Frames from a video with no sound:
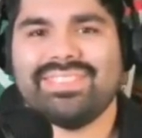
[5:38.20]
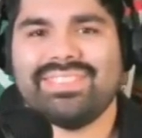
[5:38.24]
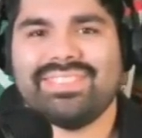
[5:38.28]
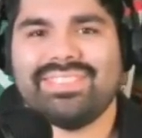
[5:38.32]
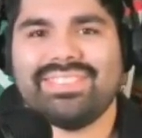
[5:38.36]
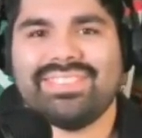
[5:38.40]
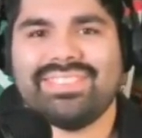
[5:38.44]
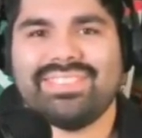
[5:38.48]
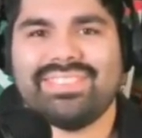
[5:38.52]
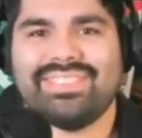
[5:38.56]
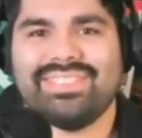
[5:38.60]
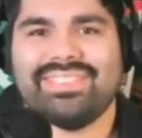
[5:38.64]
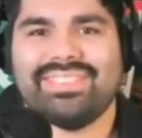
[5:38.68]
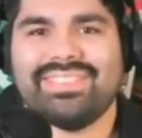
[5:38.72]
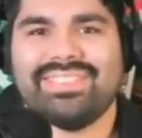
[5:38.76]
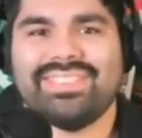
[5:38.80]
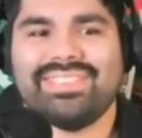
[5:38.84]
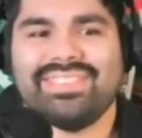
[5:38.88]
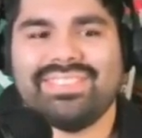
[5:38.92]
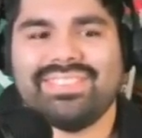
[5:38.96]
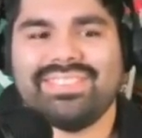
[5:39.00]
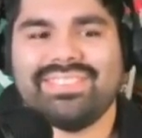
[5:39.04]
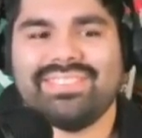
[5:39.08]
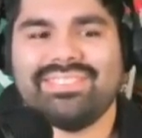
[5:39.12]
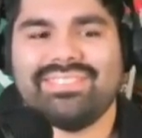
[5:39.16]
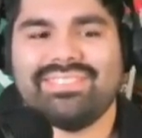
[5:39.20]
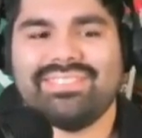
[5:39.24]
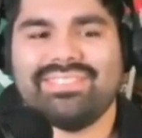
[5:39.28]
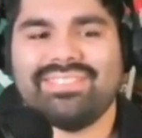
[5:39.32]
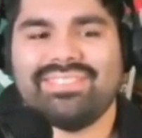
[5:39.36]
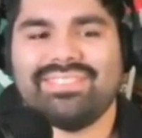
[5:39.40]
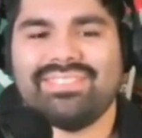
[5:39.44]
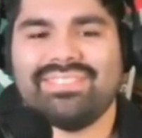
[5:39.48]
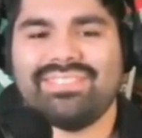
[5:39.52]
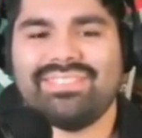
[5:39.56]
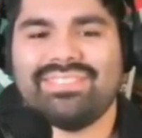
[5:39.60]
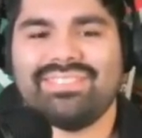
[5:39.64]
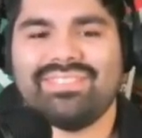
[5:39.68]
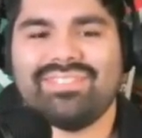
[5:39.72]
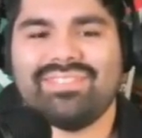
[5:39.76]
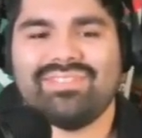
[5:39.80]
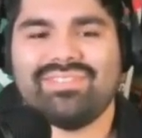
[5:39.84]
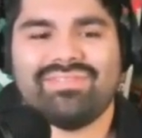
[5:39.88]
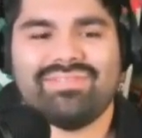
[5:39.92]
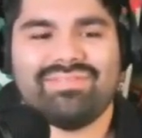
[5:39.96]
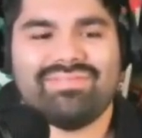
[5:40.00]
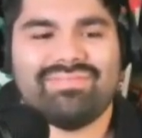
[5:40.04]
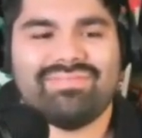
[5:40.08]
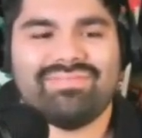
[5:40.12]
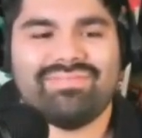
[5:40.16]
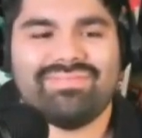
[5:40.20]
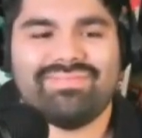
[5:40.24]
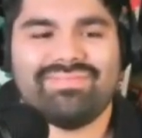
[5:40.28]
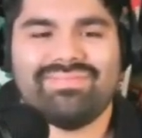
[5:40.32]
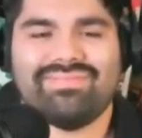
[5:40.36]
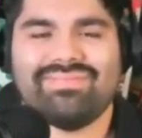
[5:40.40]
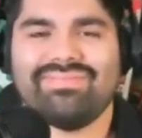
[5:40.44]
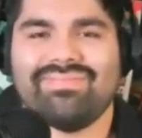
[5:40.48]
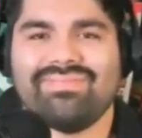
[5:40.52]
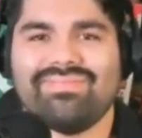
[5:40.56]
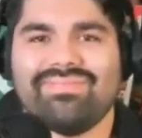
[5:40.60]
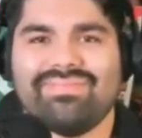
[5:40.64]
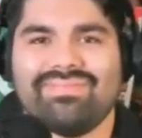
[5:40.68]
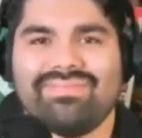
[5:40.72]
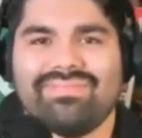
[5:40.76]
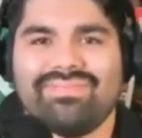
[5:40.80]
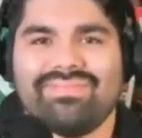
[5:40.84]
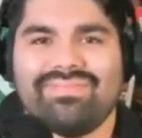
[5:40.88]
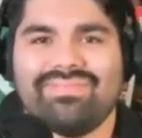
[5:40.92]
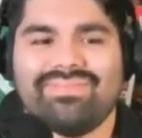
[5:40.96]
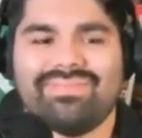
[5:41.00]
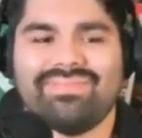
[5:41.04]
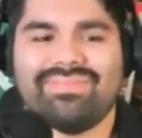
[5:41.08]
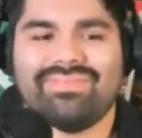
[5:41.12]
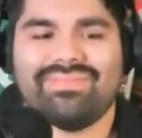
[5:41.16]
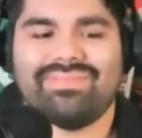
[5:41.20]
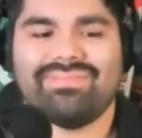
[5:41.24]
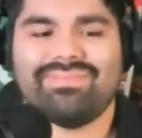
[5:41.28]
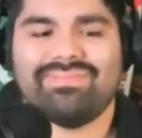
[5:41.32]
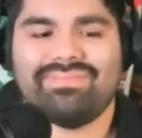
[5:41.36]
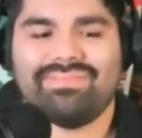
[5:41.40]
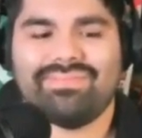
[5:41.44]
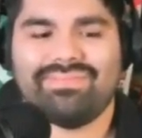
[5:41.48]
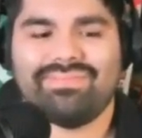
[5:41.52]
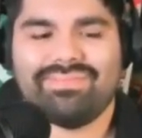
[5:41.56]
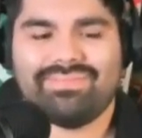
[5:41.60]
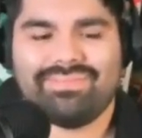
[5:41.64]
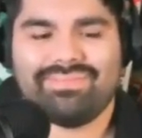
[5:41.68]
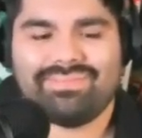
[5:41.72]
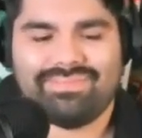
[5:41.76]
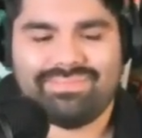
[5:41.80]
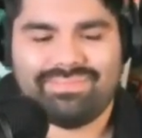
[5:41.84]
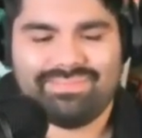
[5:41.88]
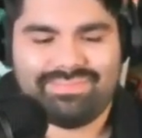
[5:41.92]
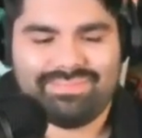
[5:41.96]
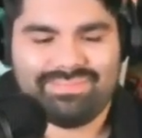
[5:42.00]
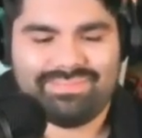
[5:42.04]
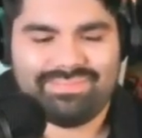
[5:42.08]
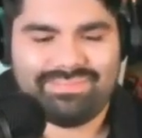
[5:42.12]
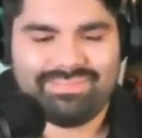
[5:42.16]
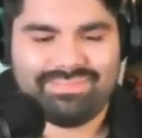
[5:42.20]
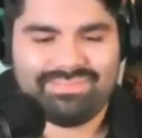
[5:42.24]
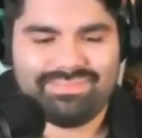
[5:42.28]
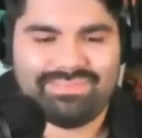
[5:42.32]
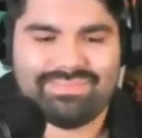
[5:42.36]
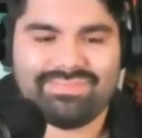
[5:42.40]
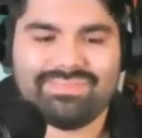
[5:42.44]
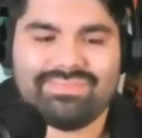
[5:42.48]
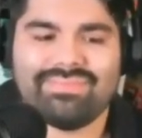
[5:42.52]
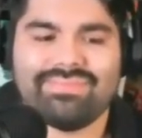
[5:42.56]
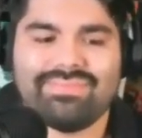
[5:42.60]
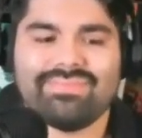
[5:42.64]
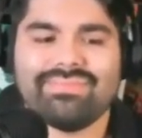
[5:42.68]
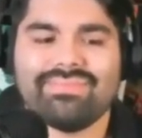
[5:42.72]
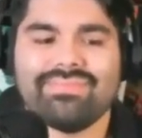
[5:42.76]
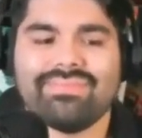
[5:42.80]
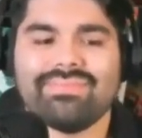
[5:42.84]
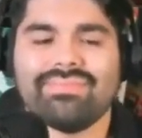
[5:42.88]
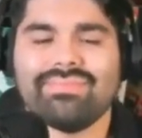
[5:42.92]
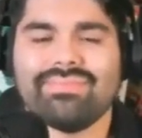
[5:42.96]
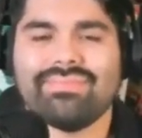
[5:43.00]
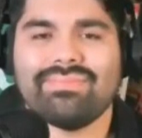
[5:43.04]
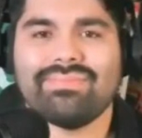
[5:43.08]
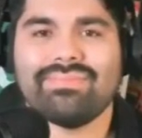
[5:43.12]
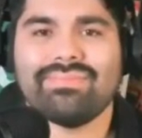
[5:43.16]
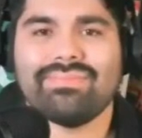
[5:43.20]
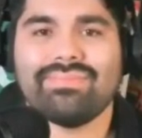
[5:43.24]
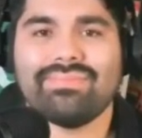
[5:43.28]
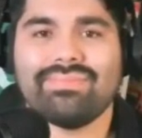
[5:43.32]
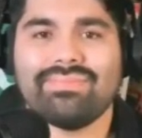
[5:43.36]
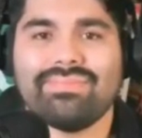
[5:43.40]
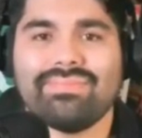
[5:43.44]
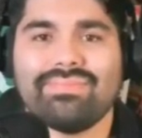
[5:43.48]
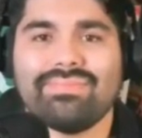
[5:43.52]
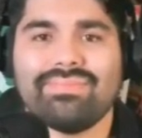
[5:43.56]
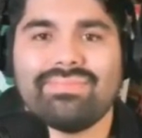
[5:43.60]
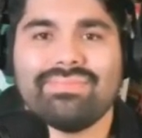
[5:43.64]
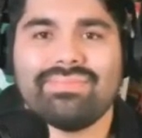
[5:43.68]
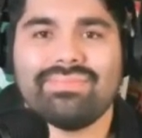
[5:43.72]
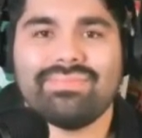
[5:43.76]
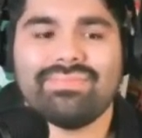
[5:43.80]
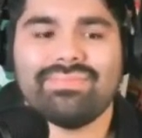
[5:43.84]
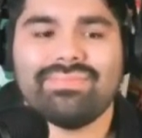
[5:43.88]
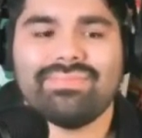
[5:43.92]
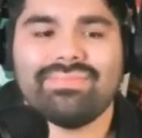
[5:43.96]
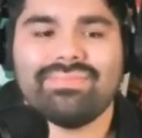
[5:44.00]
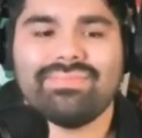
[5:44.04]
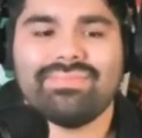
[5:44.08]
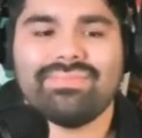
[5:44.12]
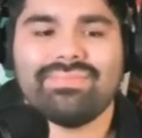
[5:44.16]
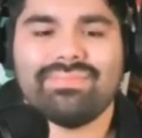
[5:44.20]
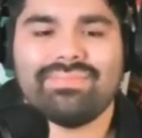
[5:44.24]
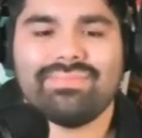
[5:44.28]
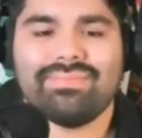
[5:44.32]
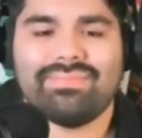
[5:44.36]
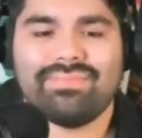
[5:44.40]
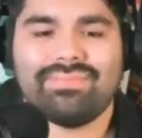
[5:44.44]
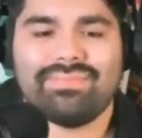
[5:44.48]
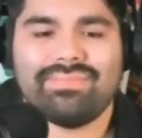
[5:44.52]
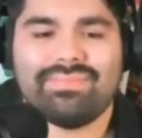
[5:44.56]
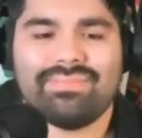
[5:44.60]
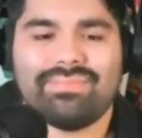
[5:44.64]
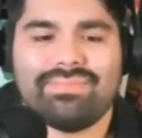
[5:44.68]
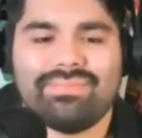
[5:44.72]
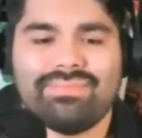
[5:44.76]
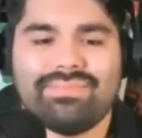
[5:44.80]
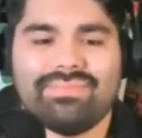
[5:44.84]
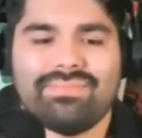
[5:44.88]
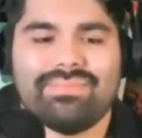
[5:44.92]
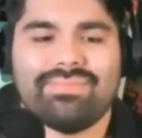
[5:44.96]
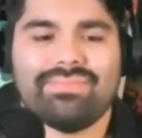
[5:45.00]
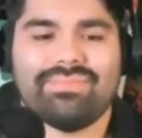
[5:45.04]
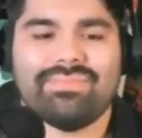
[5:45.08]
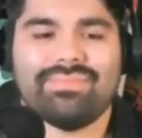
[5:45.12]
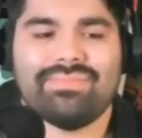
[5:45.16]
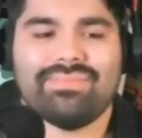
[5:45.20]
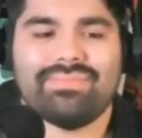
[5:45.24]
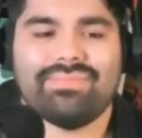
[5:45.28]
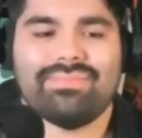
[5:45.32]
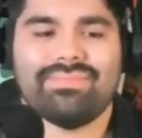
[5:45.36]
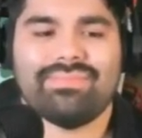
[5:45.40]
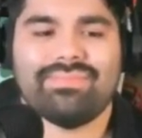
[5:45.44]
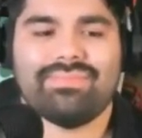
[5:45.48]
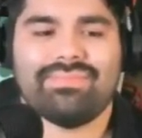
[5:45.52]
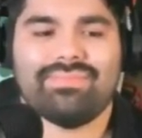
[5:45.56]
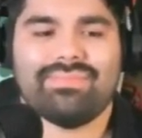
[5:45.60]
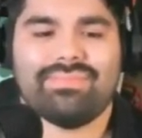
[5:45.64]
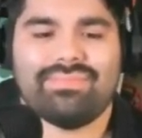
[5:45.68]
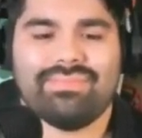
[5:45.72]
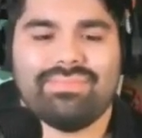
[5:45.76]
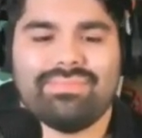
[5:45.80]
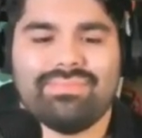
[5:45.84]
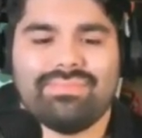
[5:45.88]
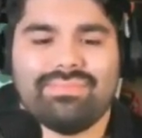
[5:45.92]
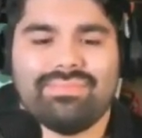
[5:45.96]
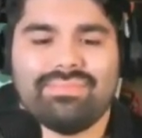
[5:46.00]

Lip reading: This person isn't speaking.